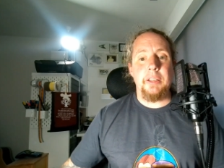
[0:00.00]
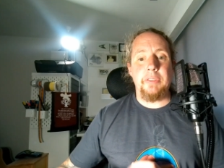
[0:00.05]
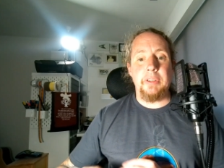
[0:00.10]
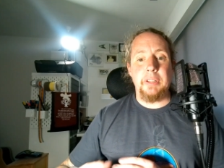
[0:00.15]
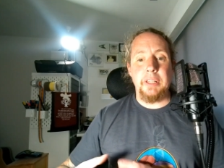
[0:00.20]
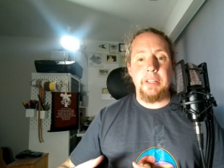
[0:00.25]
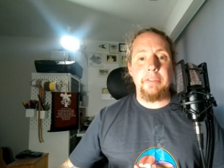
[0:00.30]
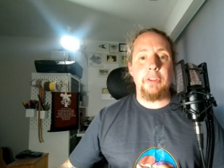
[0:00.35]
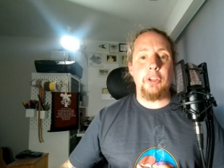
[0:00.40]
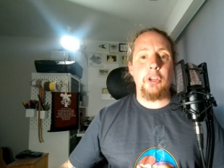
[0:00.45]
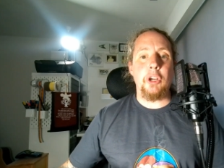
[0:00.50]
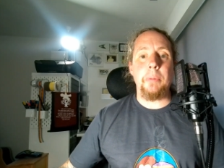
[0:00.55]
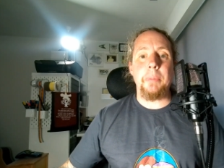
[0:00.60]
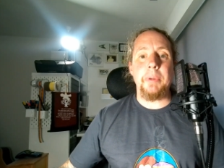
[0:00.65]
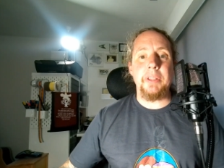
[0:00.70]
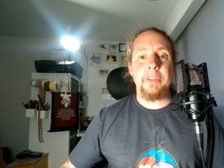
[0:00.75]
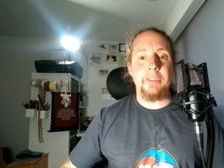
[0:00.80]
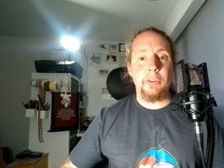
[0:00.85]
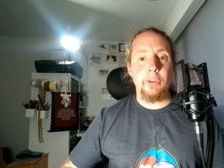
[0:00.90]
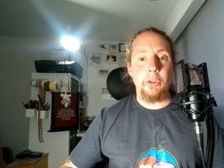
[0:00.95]
if you leave the
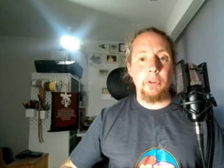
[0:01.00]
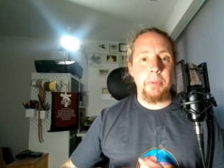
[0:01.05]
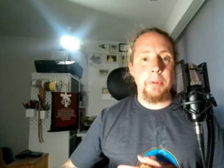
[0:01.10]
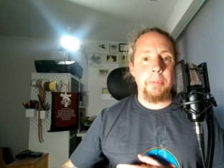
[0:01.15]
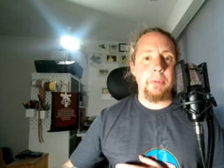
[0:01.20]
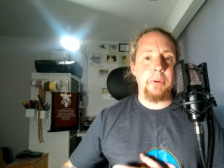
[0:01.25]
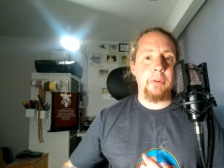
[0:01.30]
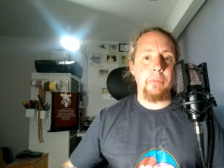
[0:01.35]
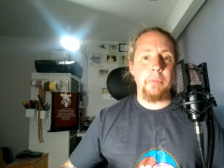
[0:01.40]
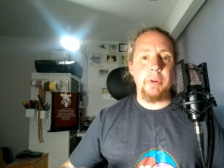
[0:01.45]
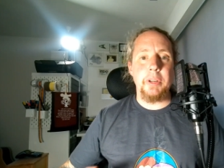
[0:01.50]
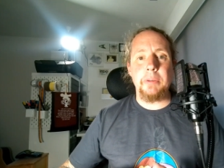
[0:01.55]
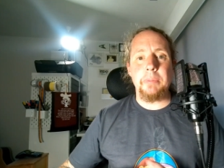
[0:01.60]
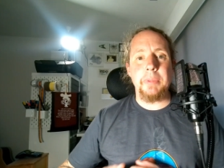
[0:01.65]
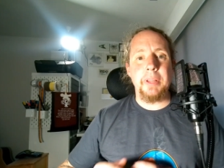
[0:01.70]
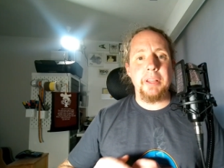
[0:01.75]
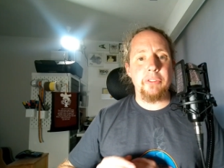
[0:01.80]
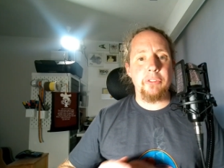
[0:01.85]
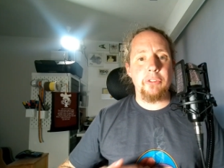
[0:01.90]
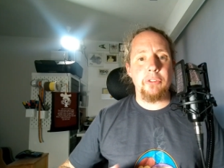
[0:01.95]
comments and other people can read them,
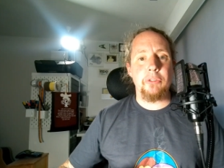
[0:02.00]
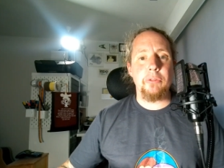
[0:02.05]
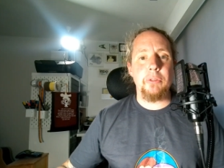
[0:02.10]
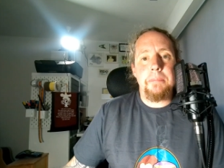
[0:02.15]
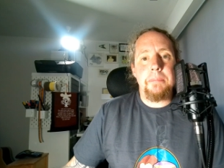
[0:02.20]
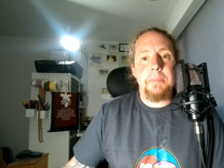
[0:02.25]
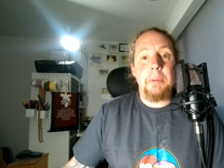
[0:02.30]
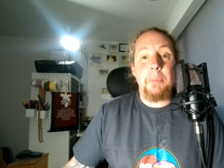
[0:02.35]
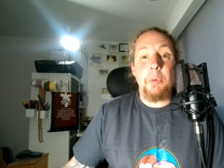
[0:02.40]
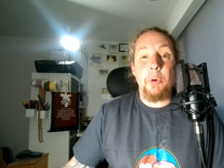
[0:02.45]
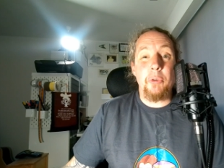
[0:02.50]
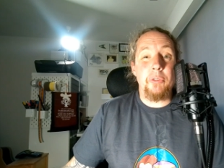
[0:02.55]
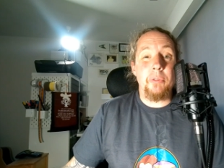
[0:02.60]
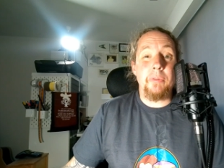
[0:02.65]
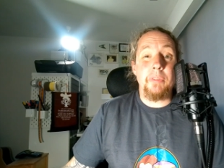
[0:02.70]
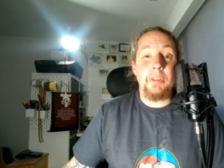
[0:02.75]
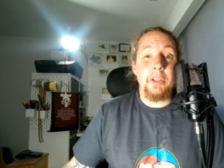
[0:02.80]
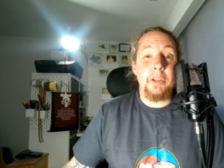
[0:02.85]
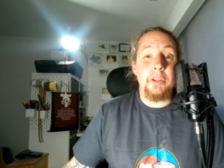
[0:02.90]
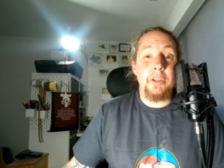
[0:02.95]
that's great. I'm always up
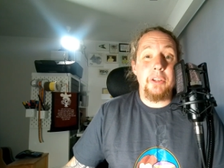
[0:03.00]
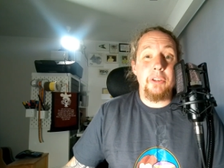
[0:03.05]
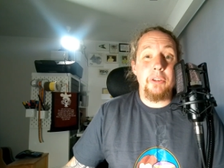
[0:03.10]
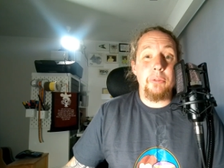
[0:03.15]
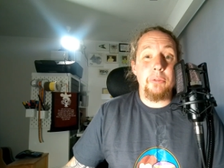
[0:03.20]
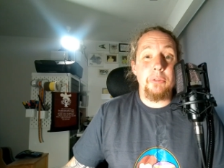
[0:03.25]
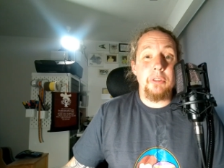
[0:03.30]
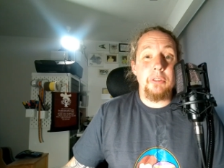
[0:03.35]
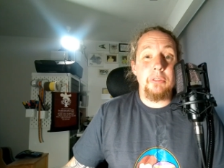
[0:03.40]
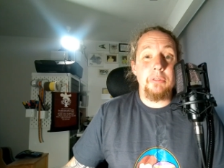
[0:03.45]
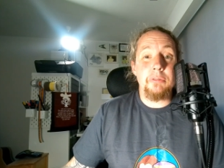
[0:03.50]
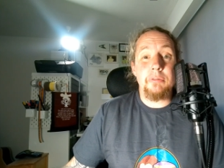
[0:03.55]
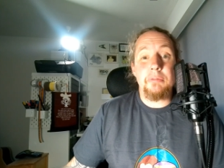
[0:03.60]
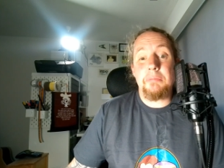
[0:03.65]
for learning new stuff.